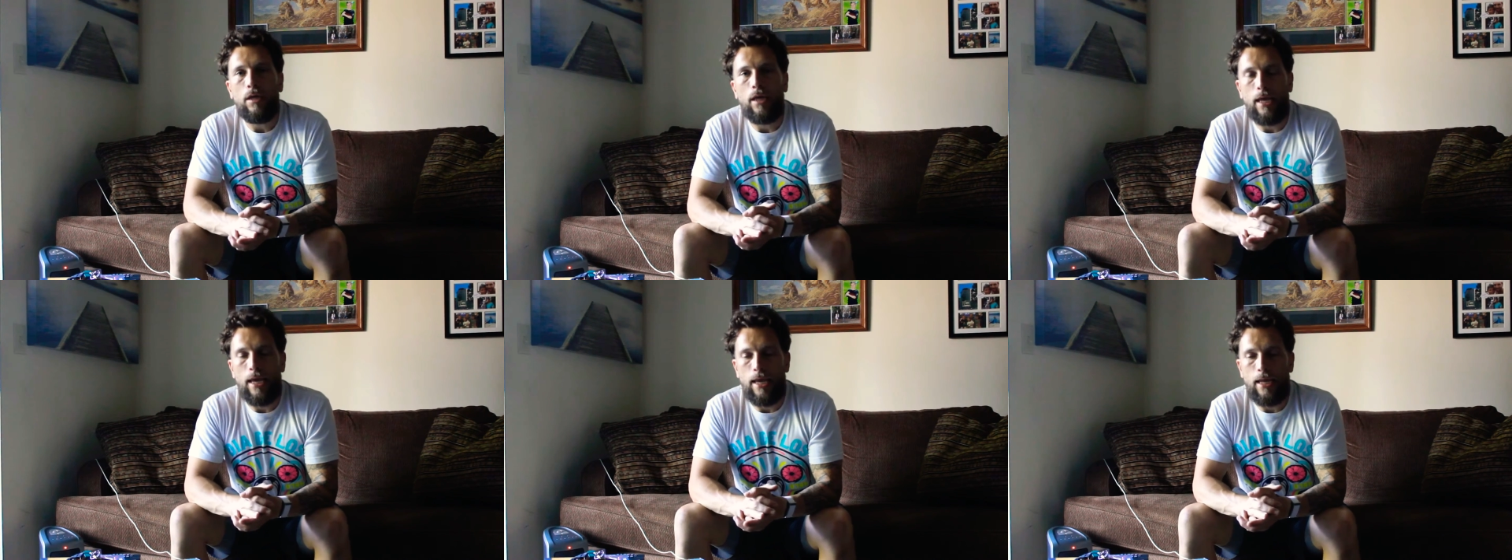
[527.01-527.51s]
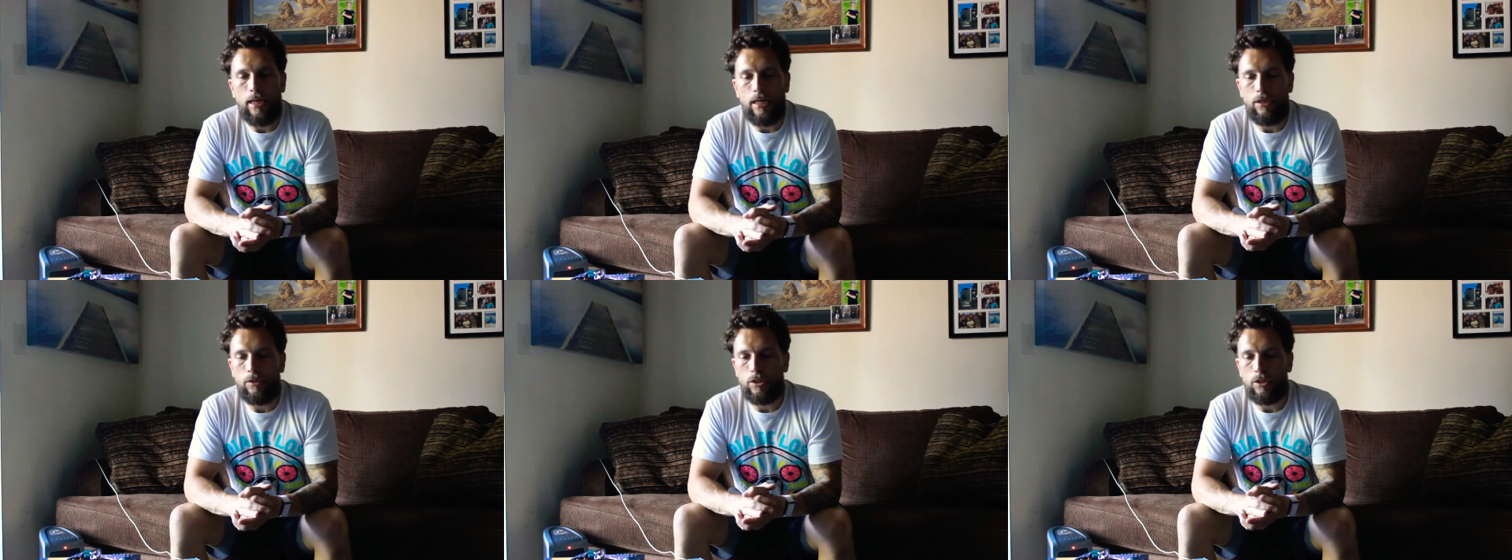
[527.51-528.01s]
And
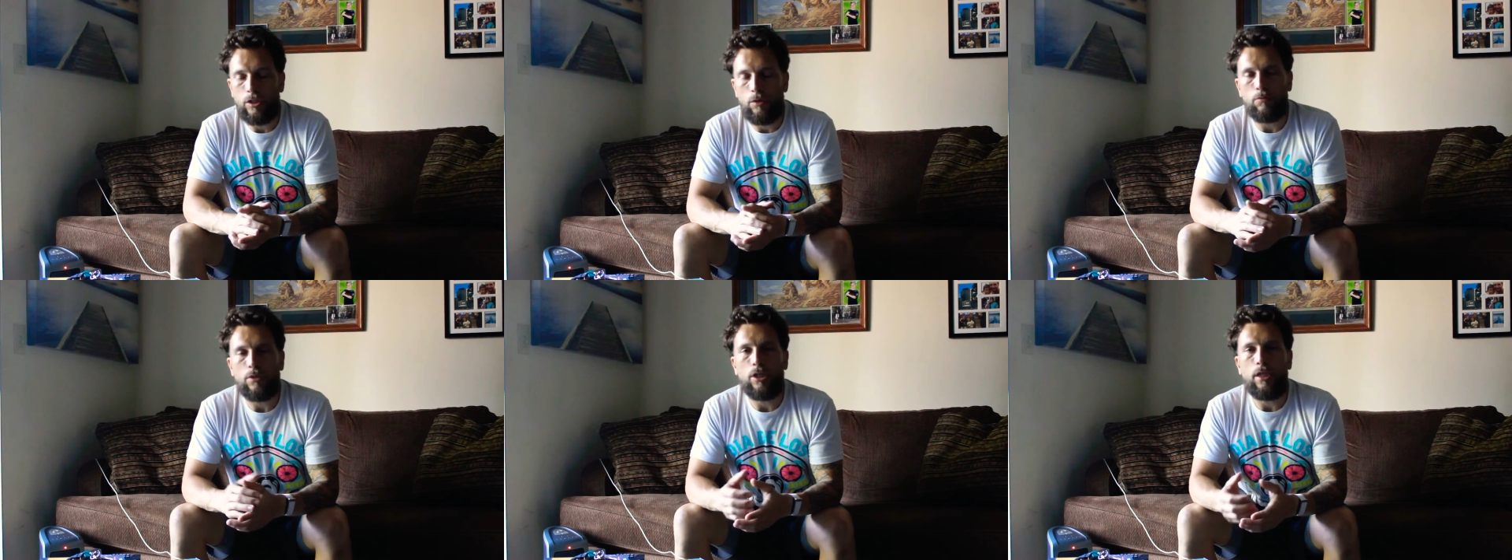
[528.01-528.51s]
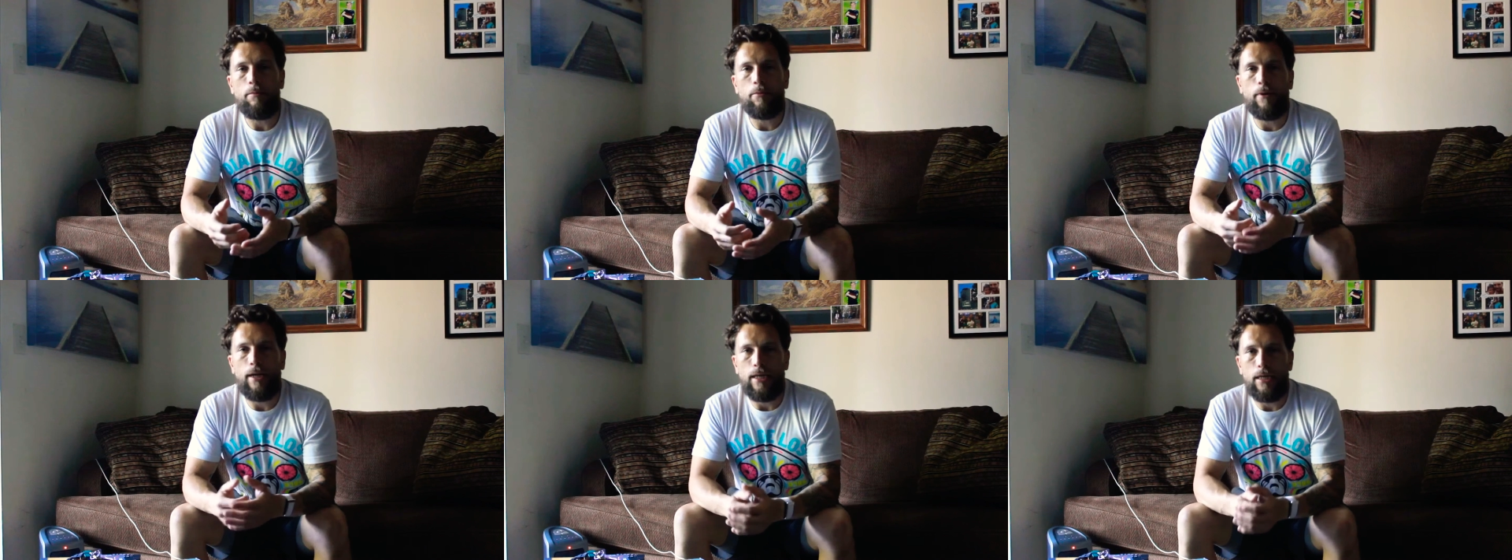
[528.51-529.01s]
it was
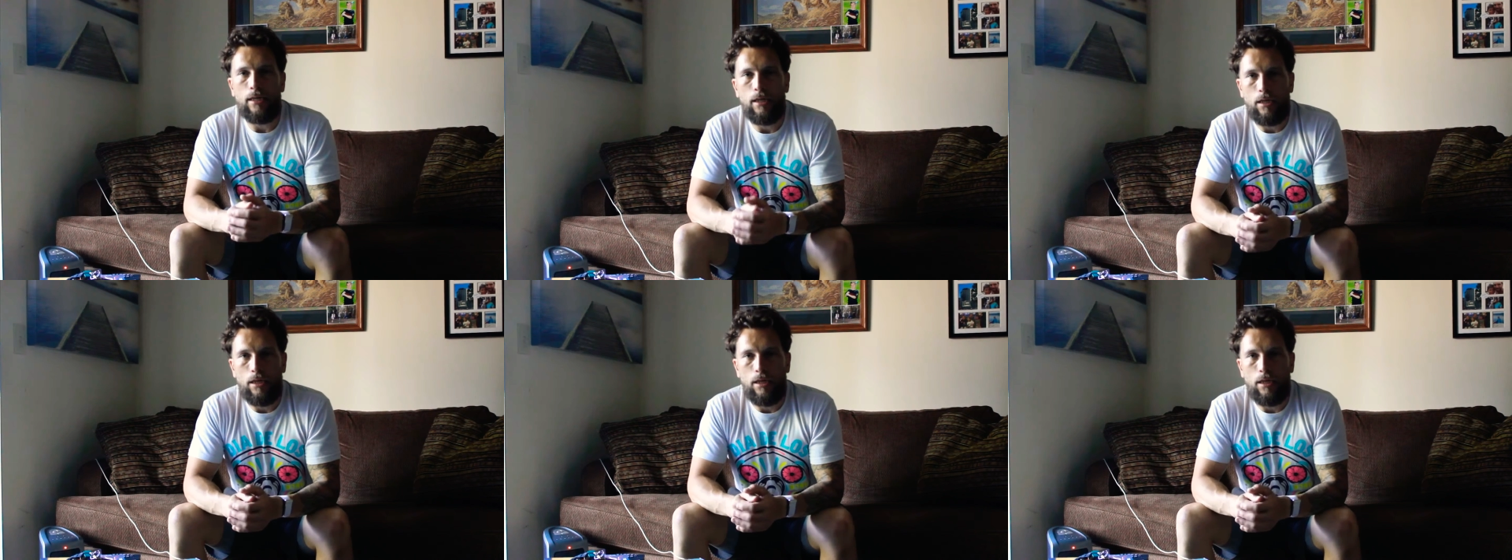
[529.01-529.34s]
liberating.